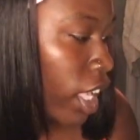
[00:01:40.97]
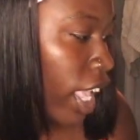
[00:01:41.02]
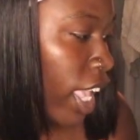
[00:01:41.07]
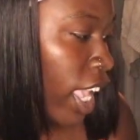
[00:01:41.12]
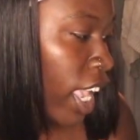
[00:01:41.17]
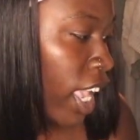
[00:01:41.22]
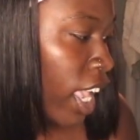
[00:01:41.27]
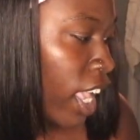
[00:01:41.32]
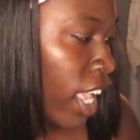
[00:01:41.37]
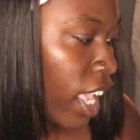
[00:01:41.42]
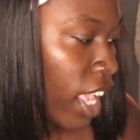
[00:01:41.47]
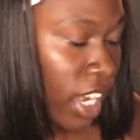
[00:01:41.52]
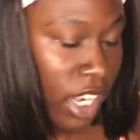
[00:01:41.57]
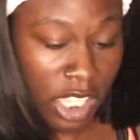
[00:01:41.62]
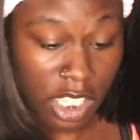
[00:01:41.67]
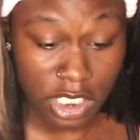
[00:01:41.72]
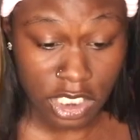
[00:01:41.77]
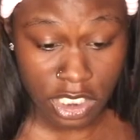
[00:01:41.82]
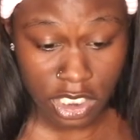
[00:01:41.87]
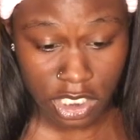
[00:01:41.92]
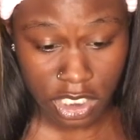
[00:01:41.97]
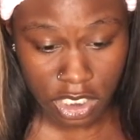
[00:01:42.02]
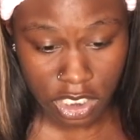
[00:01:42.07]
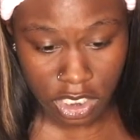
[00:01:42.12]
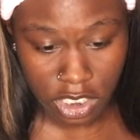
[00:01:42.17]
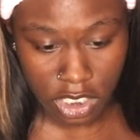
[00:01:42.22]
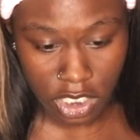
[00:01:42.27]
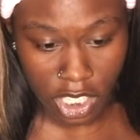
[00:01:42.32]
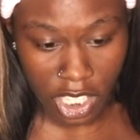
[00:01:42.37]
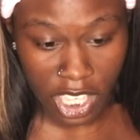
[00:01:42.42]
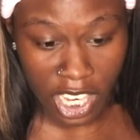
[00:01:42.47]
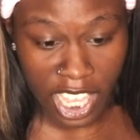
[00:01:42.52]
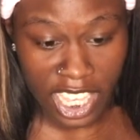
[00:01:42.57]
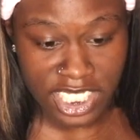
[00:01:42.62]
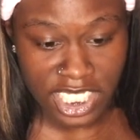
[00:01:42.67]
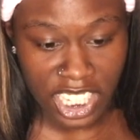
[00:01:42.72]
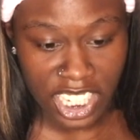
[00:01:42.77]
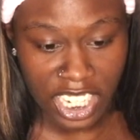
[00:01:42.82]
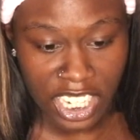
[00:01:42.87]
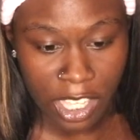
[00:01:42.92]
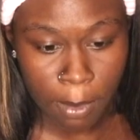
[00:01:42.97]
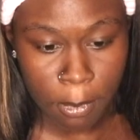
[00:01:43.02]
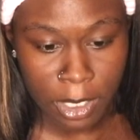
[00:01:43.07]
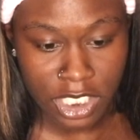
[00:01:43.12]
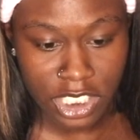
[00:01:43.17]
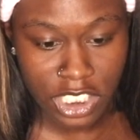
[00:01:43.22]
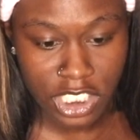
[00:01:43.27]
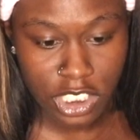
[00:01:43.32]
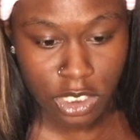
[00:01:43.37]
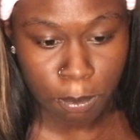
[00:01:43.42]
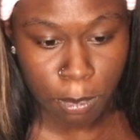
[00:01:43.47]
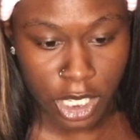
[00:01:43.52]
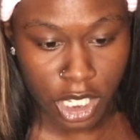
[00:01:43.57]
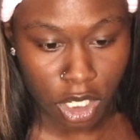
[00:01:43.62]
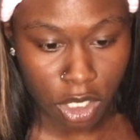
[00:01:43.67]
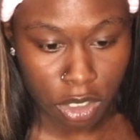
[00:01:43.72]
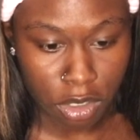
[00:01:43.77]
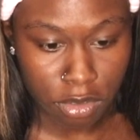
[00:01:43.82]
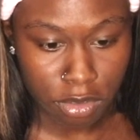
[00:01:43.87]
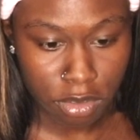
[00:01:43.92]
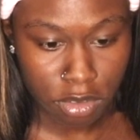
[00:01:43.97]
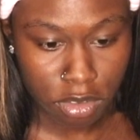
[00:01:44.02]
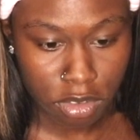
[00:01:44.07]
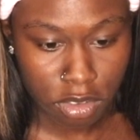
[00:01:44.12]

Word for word: And it's it has a lemon smell.